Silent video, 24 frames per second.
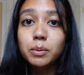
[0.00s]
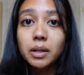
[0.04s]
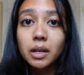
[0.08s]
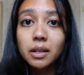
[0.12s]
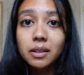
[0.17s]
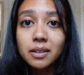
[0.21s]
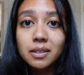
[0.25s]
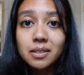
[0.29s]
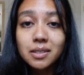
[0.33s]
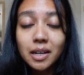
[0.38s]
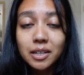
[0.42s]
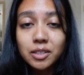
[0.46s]
but not
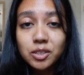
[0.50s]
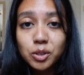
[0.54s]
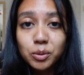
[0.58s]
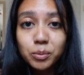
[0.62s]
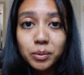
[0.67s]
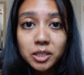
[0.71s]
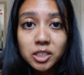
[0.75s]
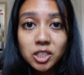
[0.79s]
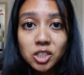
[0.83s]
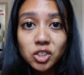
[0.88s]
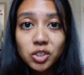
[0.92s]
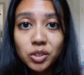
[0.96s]
least, I do
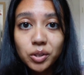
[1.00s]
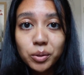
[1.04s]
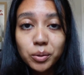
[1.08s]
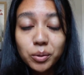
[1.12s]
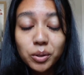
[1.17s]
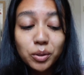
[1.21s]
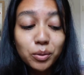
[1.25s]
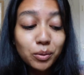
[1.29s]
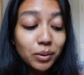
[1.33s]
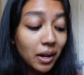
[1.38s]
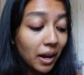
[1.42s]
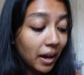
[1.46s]
want to show
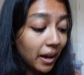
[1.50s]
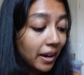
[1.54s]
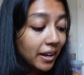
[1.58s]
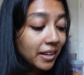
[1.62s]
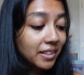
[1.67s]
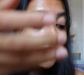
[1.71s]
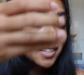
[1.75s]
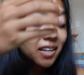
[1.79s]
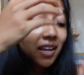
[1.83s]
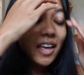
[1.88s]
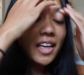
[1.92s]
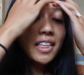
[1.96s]
you
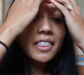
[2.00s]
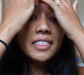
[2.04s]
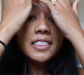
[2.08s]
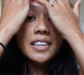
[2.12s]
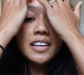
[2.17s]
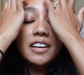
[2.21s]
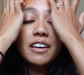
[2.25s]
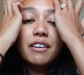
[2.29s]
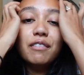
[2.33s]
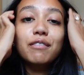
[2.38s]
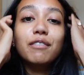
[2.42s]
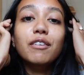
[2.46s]
guys
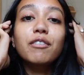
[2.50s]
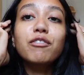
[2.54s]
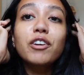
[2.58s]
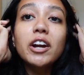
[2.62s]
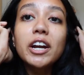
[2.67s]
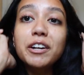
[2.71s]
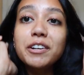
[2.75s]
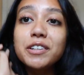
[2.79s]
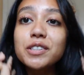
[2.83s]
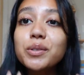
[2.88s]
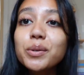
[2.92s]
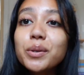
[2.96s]
the
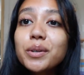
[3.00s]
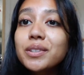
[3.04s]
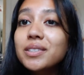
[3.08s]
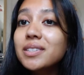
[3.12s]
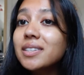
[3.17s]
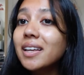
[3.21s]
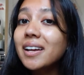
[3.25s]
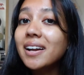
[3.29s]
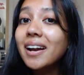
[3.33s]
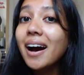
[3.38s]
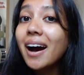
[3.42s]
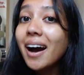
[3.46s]
fragrance oils
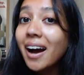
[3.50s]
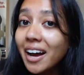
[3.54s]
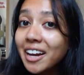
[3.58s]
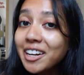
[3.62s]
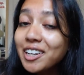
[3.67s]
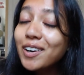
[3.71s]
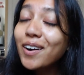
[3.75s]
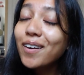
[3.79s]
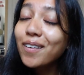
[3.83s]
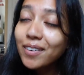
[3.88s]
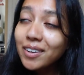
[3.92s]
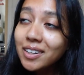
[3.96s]
that I
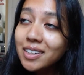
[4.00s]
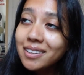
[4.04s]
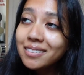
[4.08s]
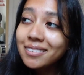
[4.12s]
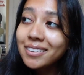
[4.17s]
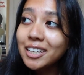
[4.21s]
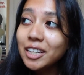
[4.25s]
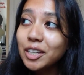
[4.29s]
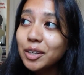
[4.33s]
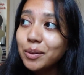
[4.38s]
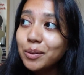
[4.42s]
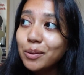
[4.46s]

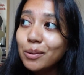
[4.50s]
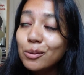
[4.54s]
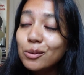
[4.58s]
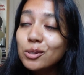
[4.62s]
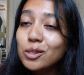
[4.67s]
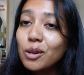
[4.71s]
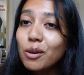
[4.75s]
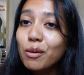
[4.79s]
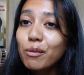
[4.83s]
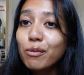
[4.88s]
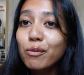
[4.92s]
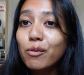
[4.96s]
currently
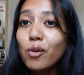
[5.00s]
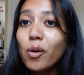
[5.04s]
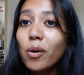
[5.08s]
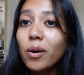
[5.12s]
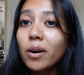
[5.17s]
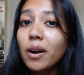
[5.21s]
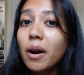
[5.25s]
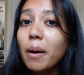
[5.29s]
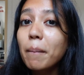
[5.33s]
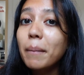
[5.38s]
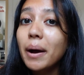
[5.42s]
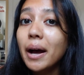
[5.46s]
use
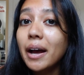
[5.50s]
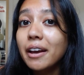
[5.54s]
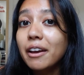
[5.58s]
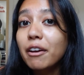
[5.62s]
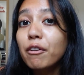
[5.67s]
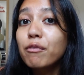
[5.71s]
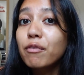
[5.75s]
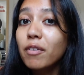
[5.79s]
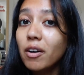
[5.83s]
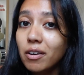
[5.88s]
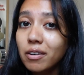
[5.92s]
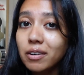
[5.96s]
for my
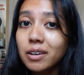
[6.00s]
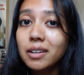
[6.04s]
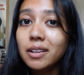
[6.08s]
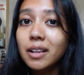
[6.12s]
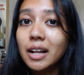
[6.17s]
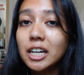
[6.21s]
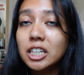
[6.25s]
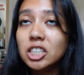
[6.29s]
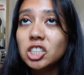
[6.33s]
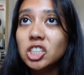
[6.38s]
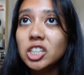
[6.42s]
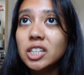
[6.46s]
fall
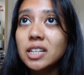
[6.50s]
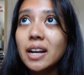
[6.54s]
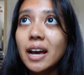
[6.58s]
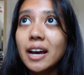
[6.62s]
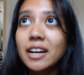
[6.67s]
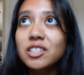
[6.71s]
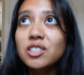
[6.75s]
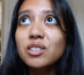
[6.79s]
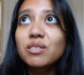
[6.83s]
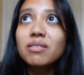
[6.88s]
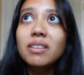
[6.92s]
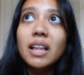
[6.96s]
collection.
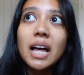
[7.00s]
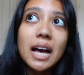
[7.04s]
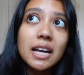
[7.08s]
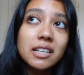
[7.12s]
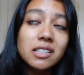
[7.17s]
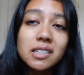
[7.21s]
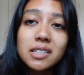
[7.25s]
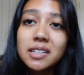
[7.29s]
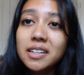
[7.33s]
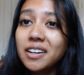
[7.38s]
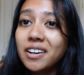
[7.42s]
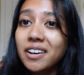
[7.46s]
As of
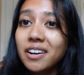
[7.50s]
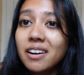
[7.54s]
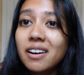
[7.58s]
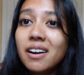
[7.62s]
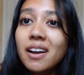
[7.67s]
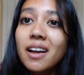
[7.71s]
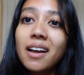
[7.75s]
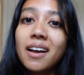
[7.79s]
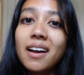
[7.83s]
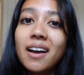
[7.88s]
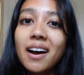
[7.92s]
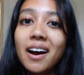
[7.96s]
last year,
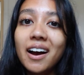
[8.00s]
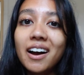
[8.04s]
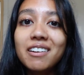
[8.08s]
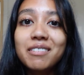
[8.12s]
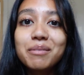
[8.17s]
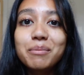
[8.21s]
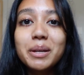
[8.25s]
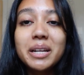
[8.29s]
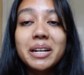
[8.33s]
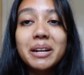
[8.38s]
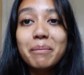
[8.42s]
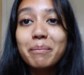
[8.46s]
I've
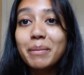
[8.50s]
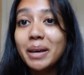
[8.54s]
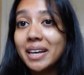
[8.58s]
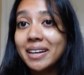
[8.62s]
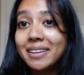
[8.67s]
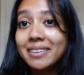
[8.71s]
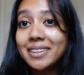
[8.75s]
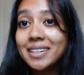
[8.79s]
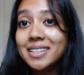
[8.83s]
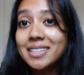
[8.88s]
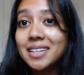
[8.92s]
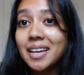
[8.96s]
been
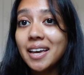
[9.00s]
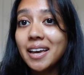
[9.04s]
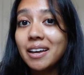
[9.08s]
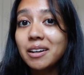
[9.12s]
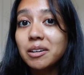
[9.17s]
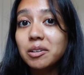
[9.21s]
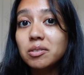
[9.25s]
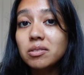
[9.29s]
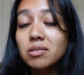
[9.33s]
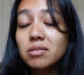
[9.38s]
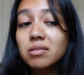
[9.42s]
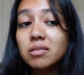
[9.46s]
making these
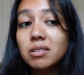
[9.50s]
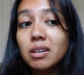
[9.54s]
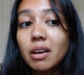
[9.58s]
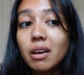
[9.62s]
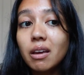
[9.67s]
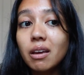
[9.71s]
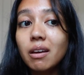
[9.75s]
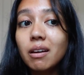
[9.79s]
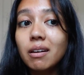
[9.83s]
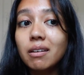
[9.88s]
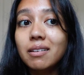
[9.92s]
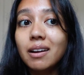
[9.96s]
candles
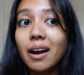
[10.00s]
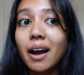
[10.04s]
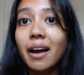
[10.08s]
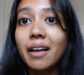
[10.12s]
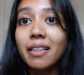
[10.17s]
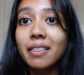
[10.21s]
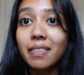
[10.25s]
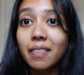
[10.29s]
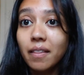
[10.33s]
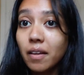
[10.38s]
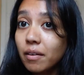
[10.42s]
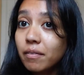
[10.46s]
and I
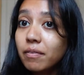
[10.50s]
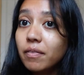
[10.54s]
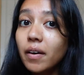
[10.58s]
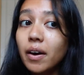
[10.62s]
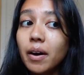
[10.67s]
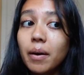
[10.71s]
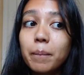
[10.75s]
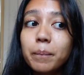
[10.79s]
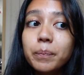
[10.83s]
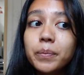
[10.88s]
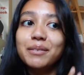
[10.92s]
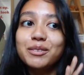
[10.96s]
love
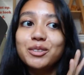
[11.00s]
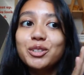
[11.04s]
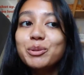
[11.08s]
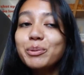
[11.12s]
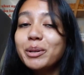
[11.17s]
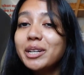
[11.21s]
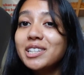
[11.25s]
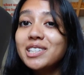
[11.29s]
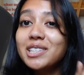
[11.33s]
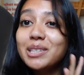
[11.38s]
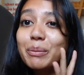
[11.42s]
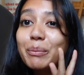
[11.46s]
them. After
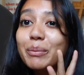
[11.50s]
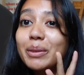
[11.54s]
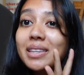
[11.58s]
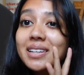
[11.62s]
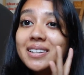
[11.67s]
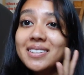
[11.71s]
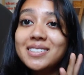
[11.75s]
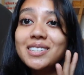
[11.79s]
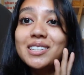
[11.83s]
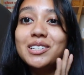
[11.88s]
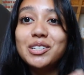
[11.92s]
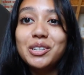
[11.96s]
smelling some of
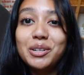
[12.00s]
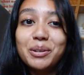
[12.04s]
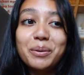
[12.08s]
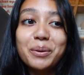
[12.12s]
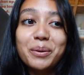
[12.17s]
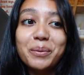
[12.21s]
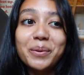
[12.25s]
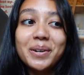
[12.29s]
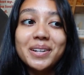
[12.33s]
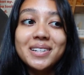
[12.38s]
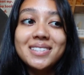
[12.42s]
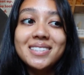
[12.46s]
these
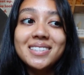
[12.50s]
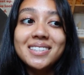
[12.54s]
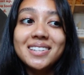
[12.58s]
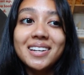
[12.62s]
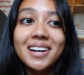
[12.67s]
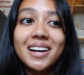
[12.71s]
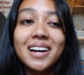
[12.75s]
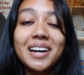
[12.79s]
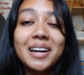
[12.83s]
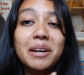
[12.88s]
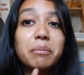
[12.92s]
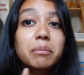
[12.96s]
newer ones,
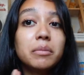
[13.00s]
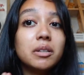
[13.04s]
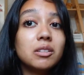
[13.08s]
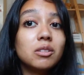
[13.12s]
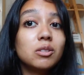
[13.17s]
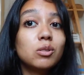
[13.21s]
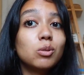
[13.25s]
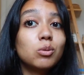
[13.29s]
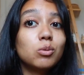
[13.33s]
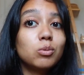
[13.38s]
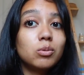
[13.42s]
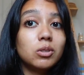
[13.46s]
I might
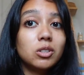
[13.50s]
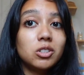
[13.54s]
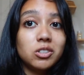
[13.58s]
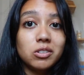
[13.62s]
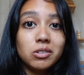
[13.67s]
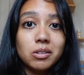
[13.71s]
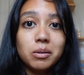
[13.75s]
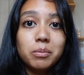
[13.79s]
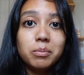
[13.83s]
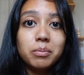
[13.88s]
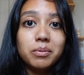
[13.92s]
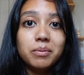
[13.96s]
switch
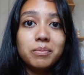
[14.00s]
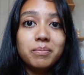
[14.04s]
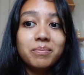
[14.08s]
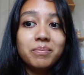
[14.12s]
up